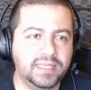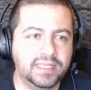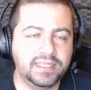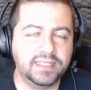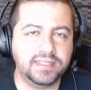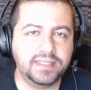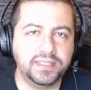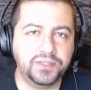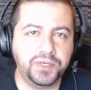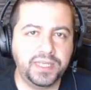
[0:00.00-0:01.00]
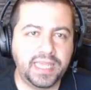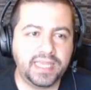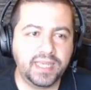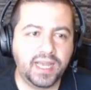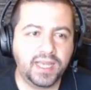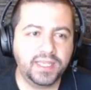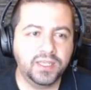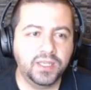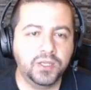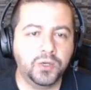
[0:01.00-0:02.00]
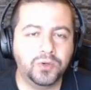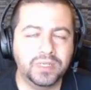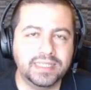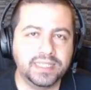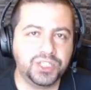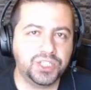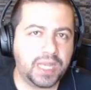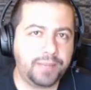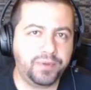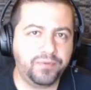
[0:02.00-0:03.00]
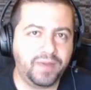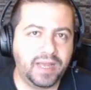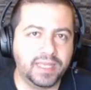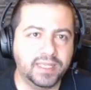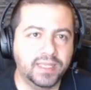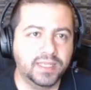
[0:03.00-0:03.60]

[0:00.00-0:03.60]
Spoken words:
Is it C3.ai or is it Shopify?